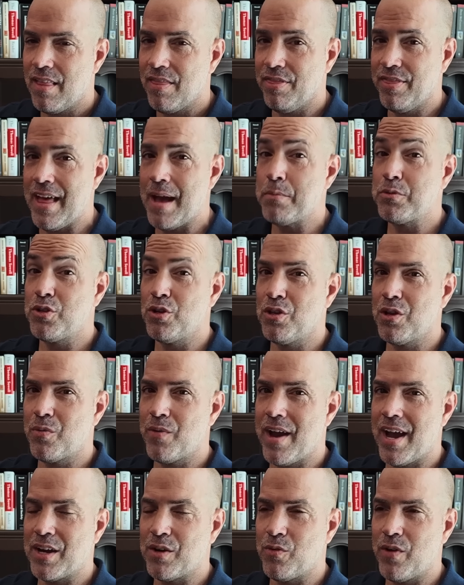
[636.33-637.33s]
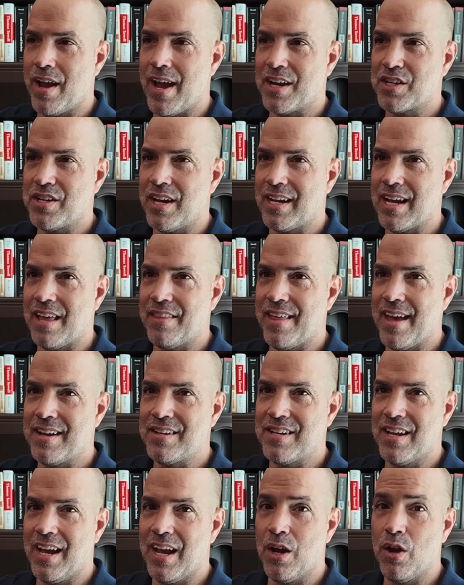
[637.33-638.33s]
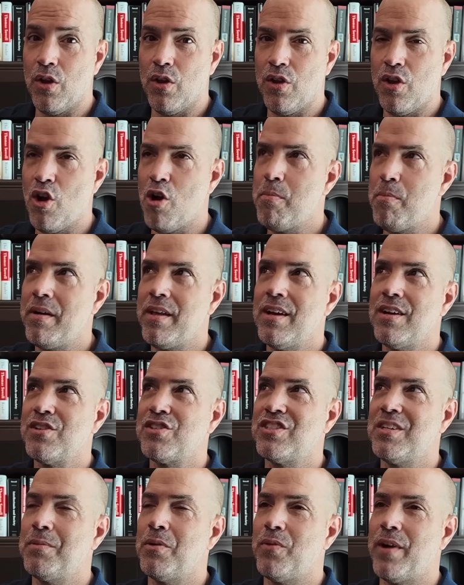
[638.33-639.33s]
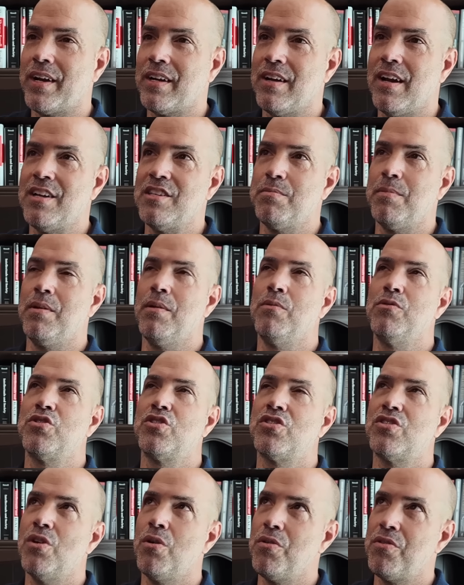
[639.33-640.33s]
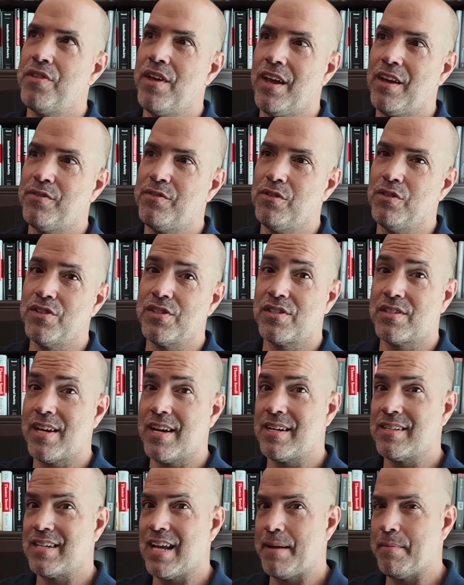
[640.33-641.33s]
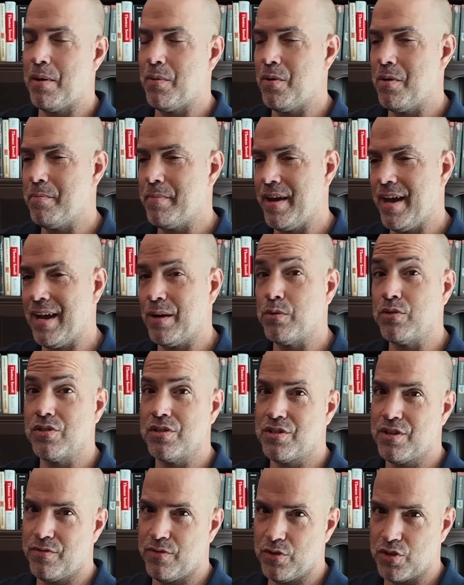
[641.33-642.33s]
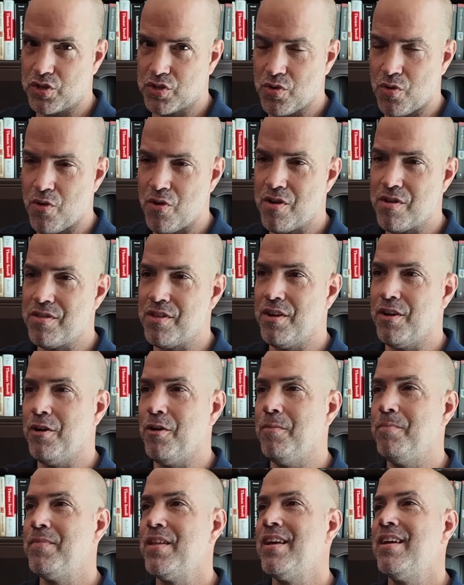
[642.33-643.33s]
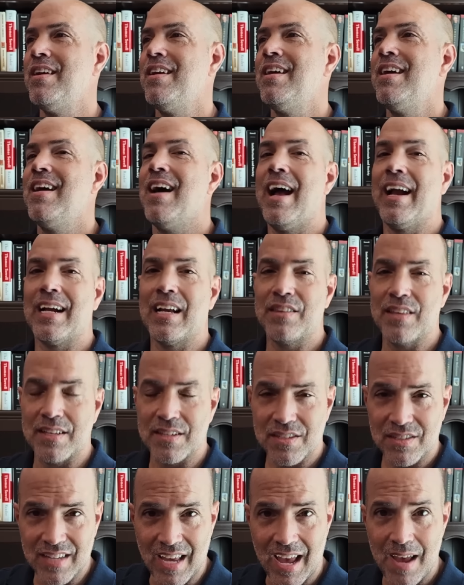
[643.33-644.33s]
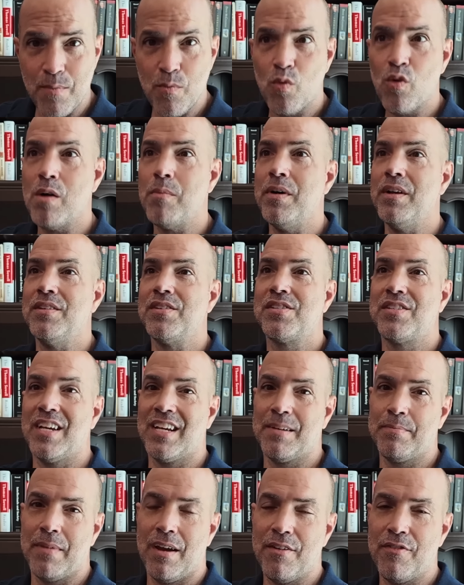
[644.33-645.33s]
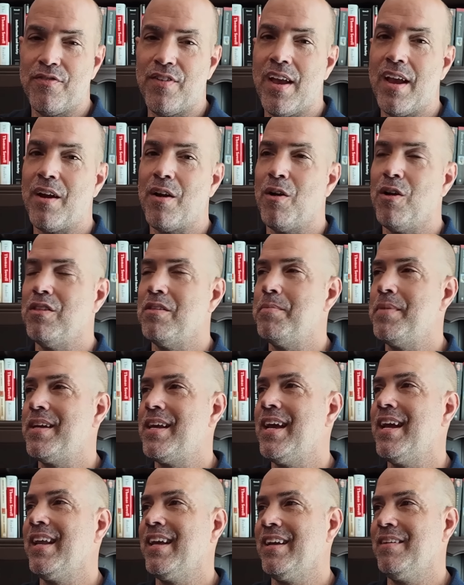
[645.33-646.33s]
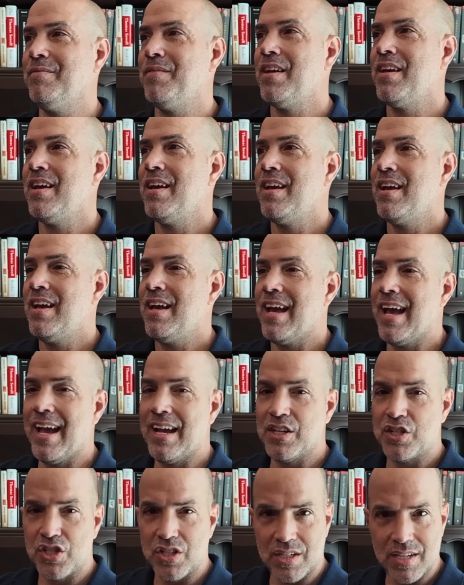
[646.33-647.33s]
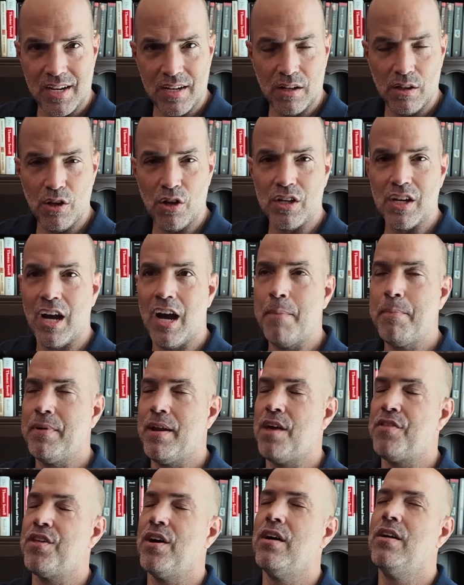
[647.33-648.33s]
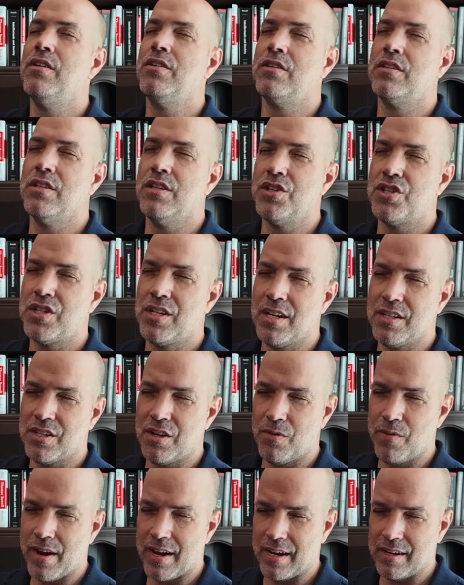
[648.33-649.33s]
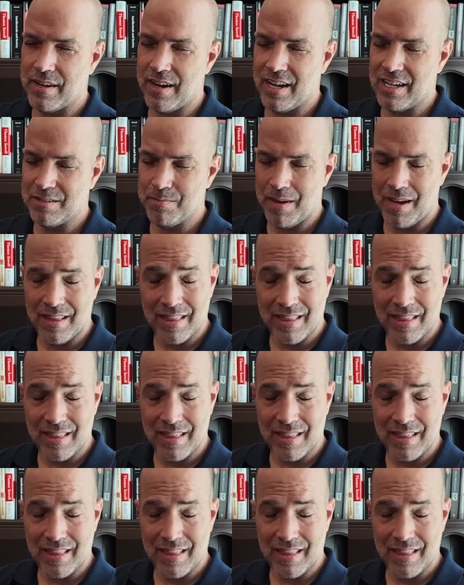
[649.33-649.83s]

That was the only re- reaction I got that day, and nobody else seemed to recognize me, and I was so thankful. The second time I went back was a different story, though. I got that same woman sticking my finger in the beginning, and she didn't look up, and I thought, oh, good, she doesn't recognize me.